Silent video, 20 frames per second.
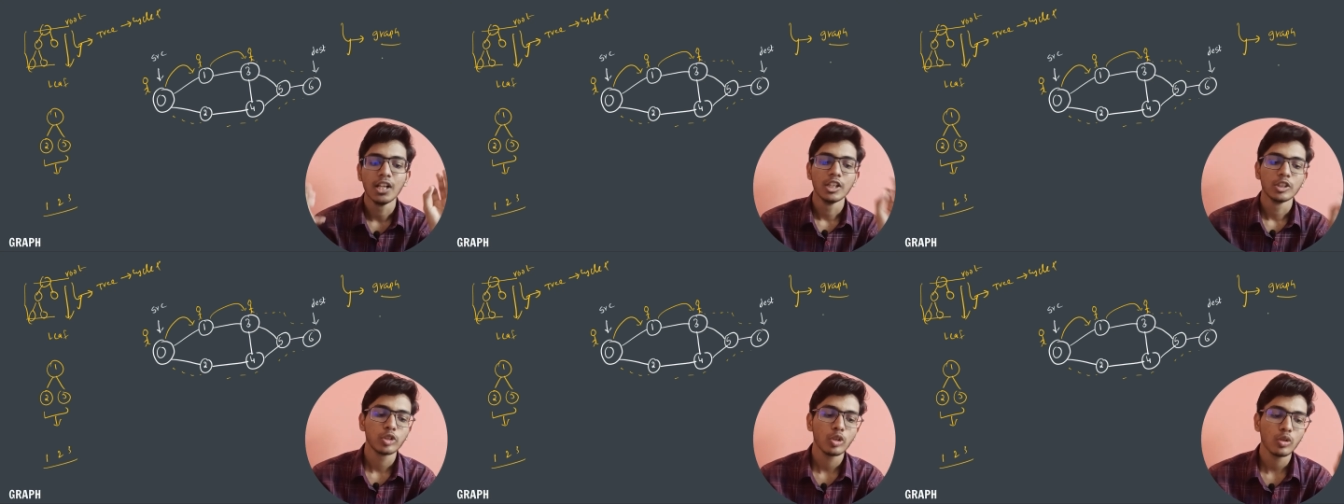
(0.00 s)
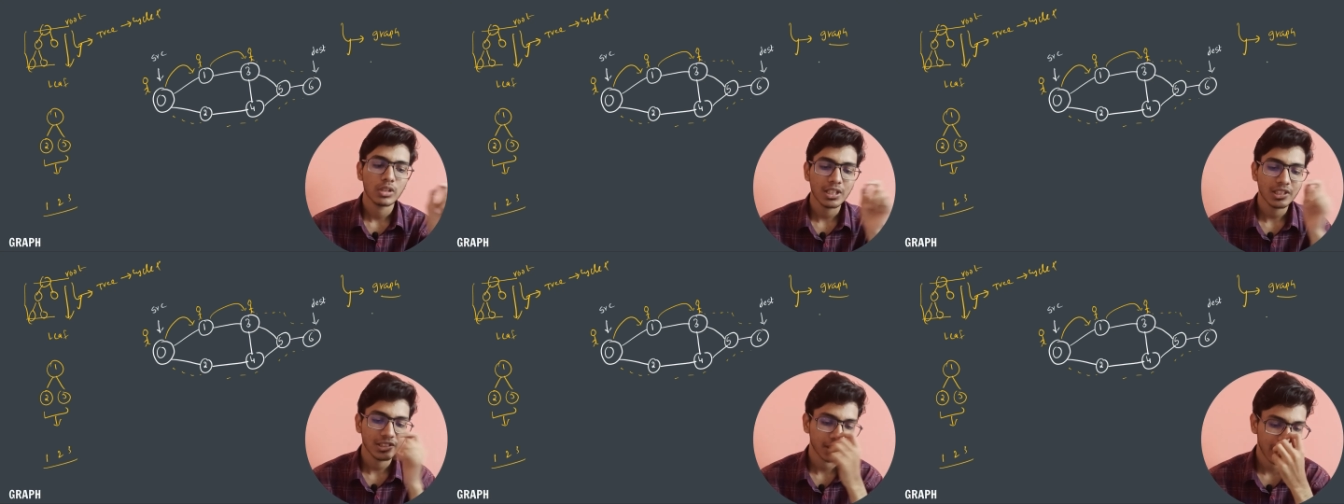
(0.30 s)
So
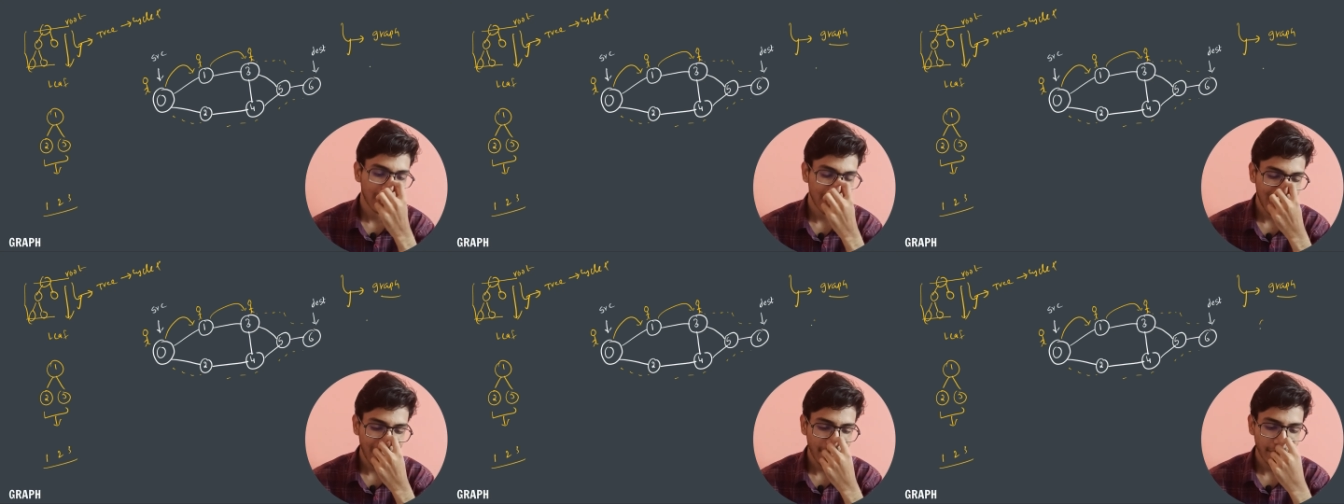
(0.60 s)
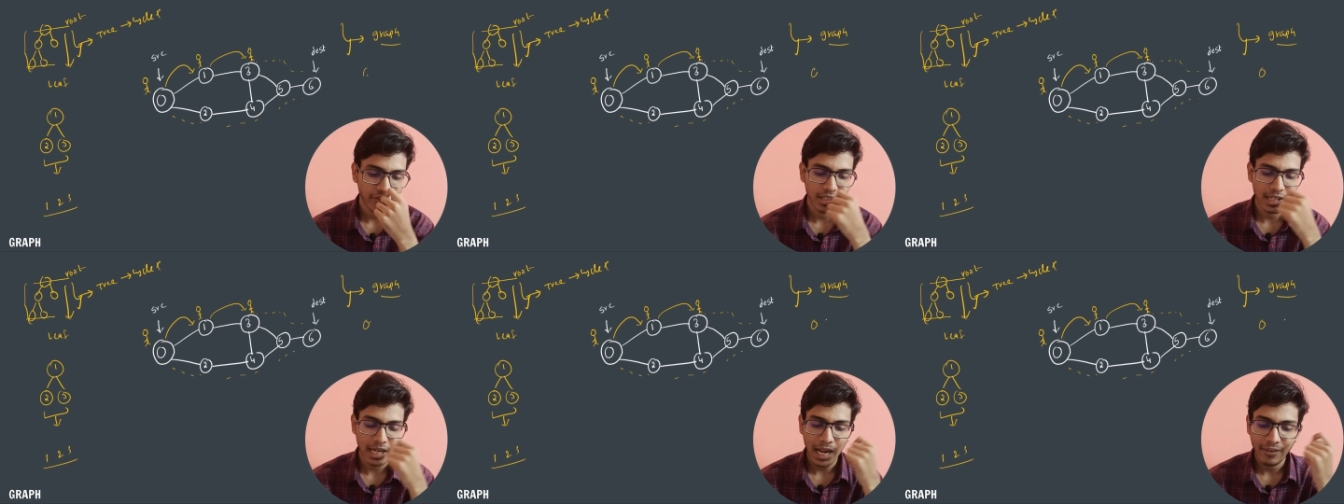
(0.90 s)
this
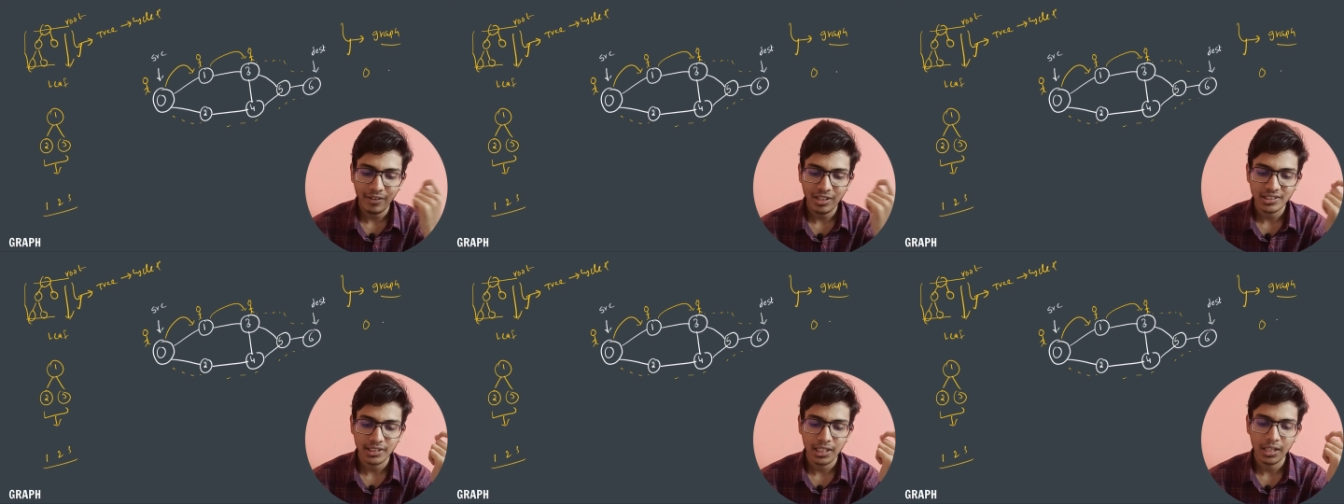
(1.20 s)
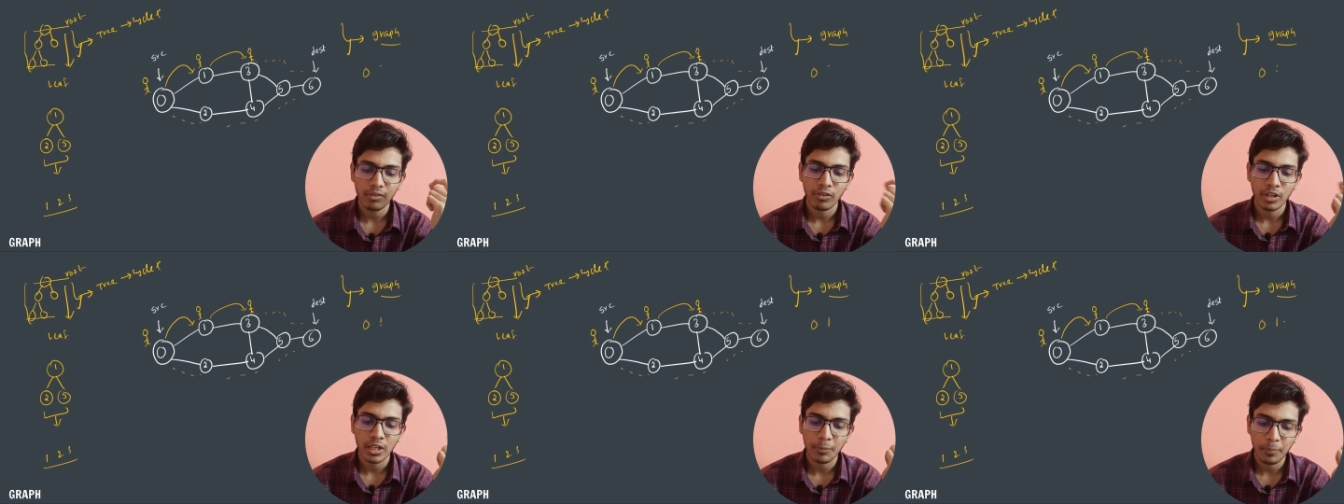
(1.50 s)
graph traversal
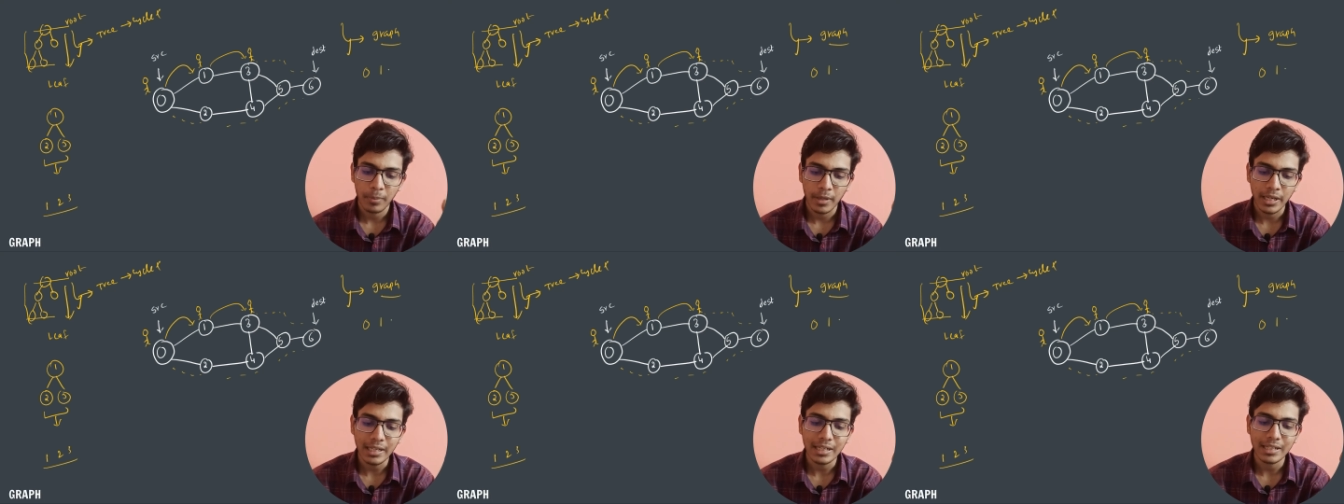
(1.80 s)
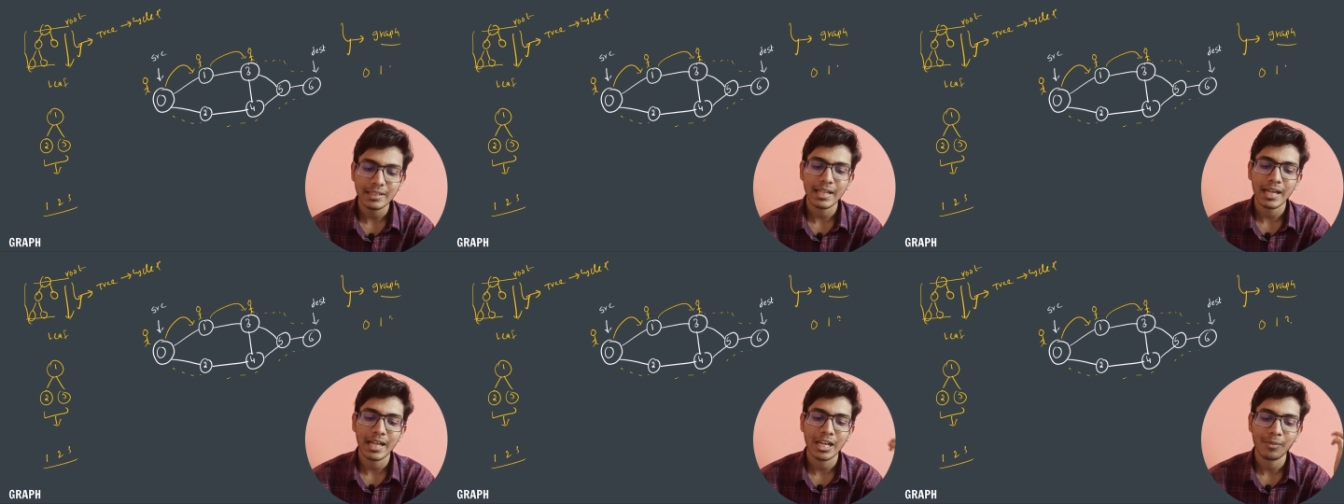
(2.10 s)
will print
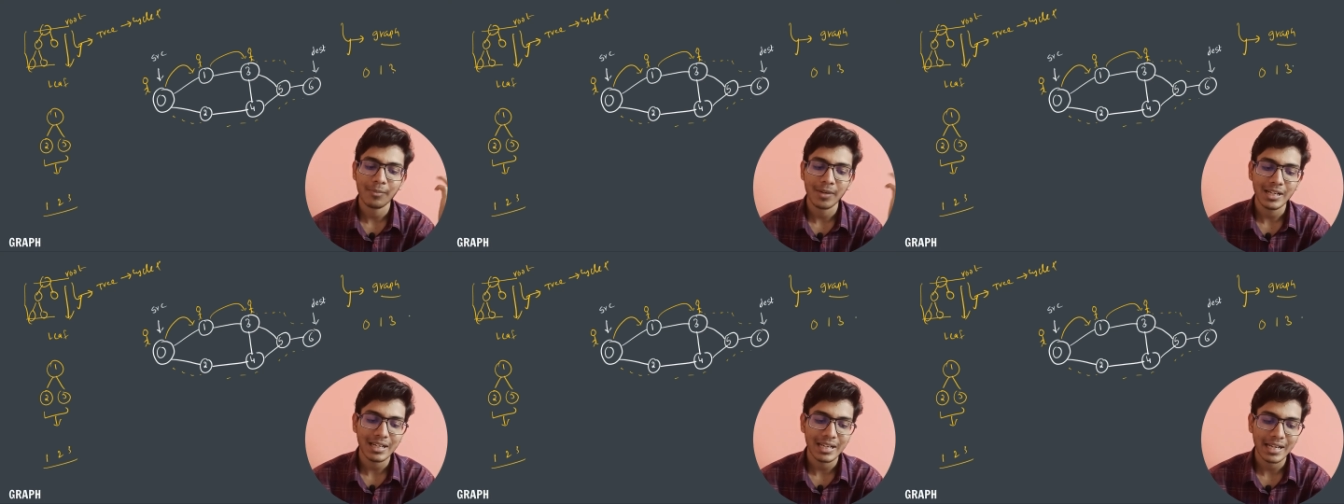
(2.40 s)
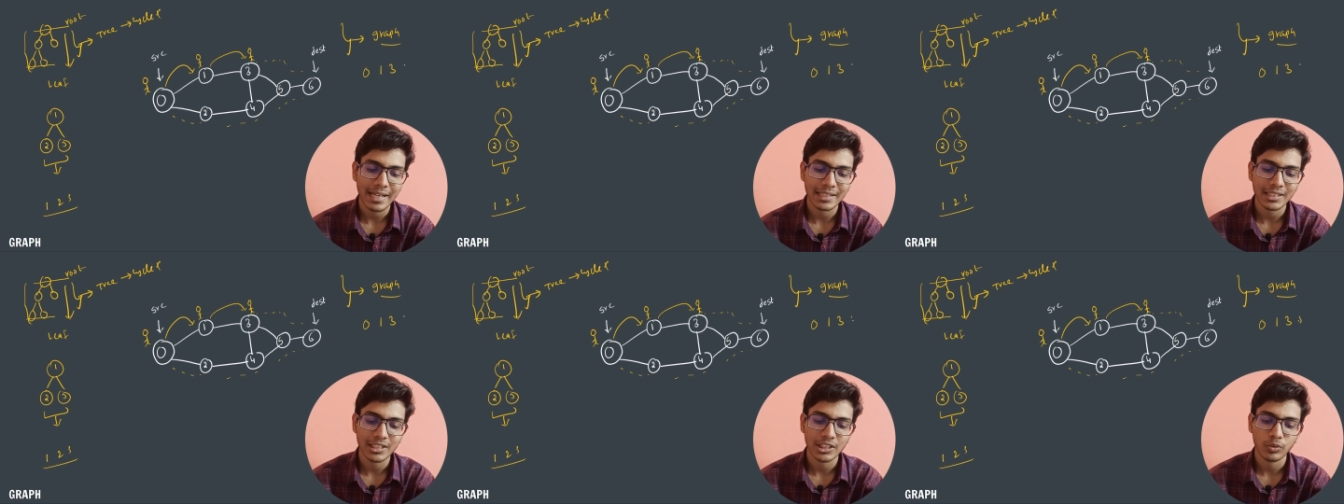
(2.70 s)
the element
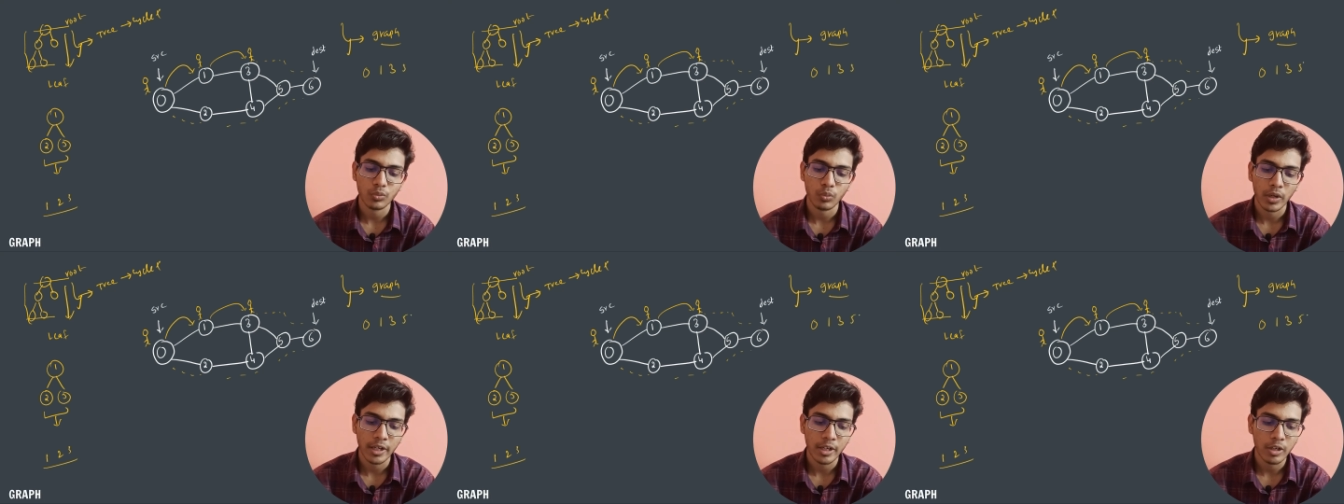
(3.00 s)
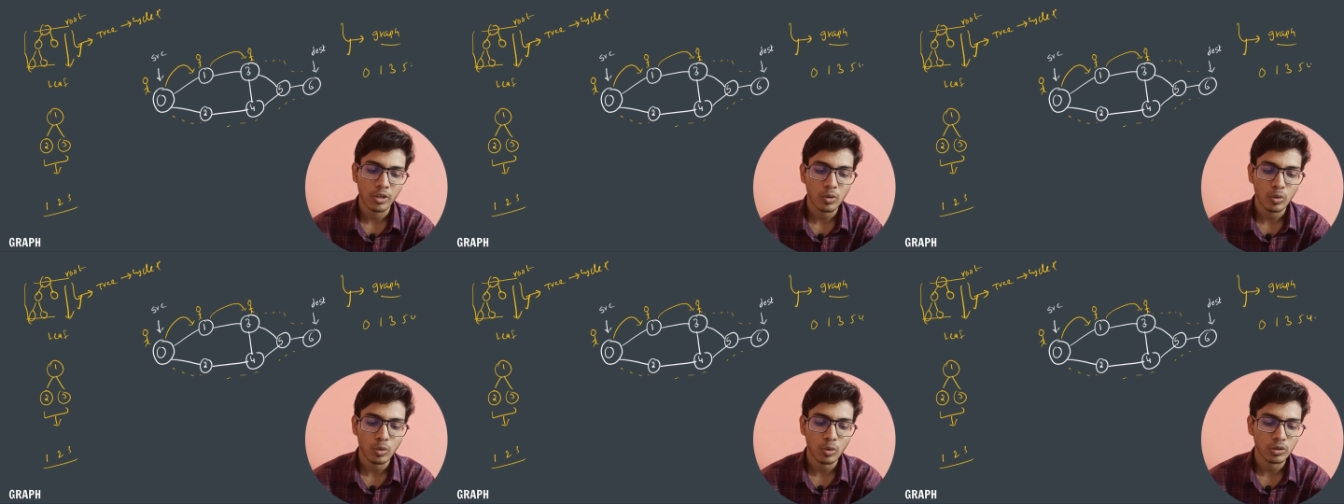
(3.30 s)
like this:
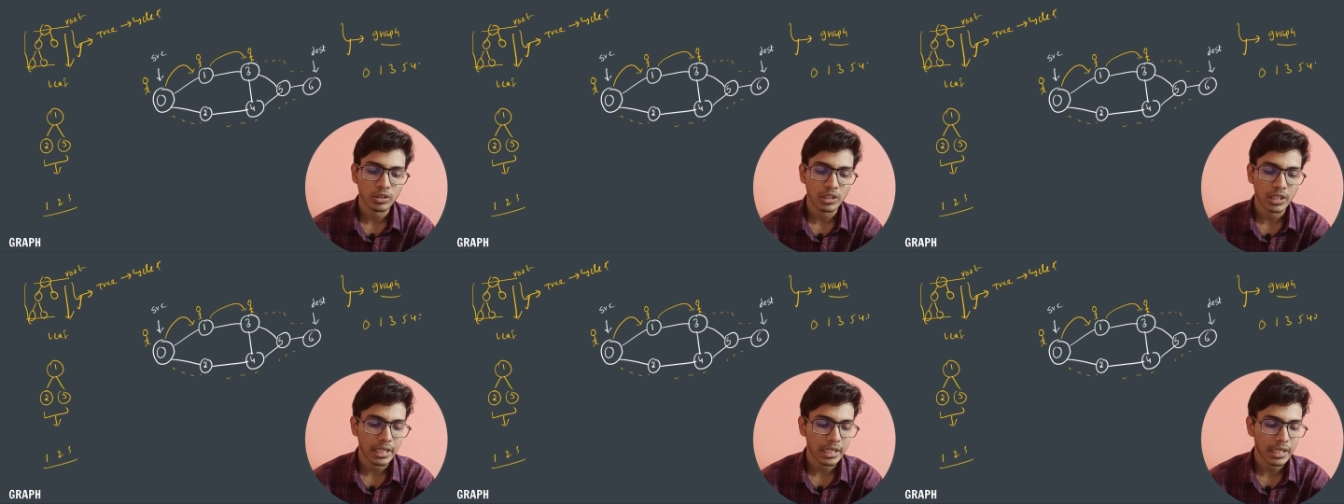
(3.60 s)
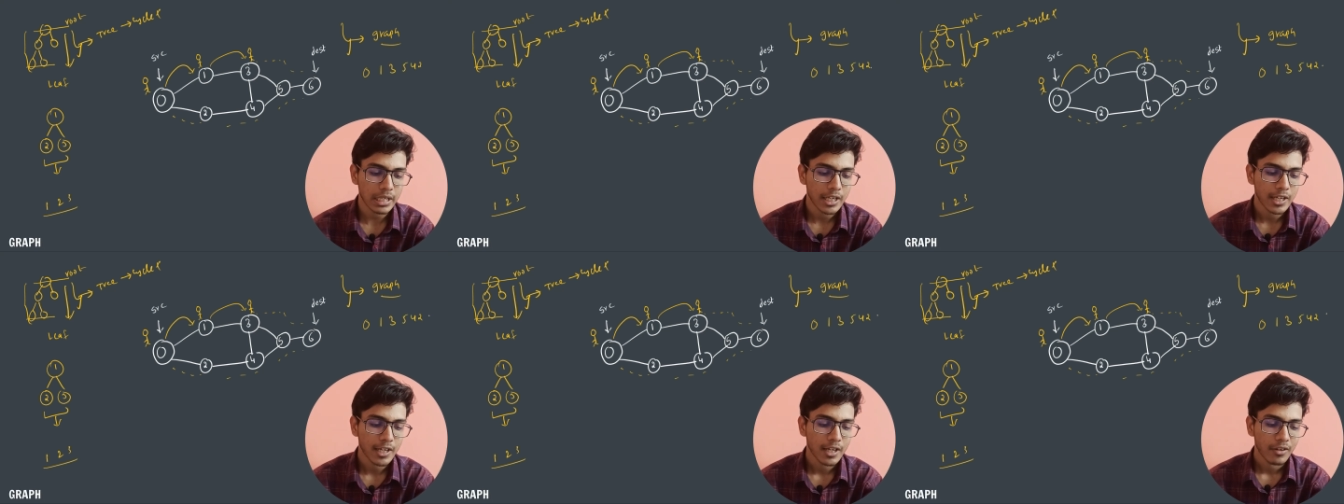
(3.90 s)
1, 2,
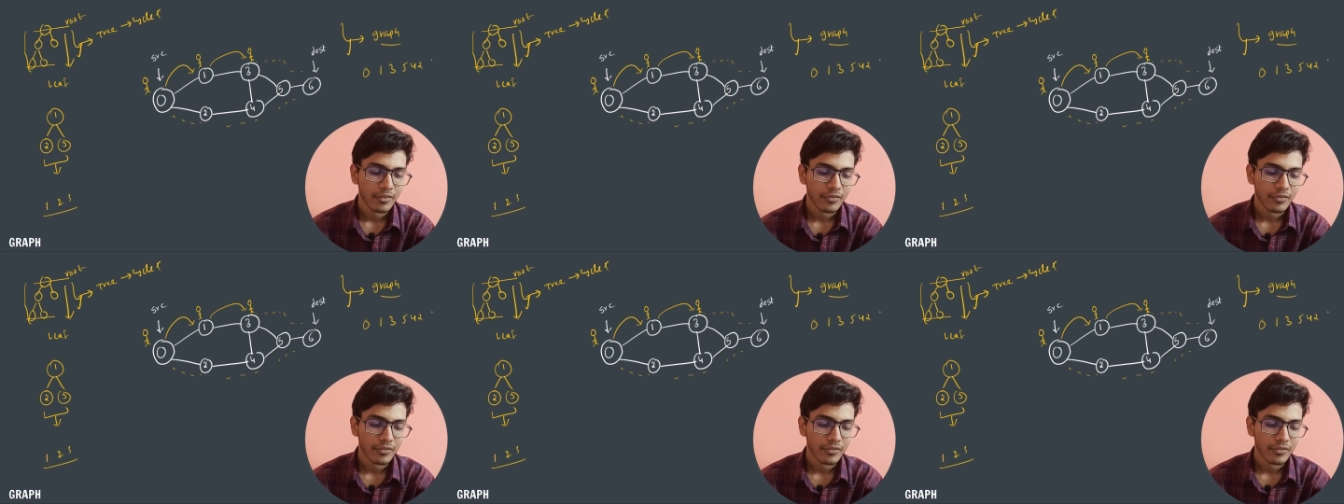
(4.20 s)
3,